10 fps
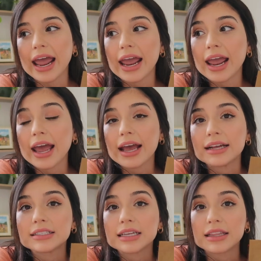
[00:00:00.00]

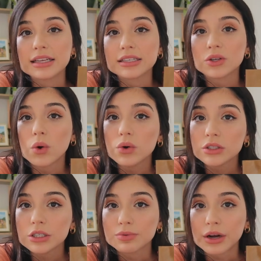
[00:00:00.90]
And this
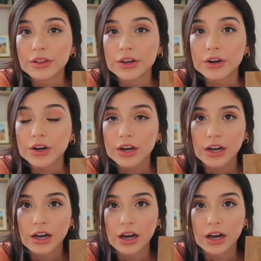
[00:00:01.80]
older brother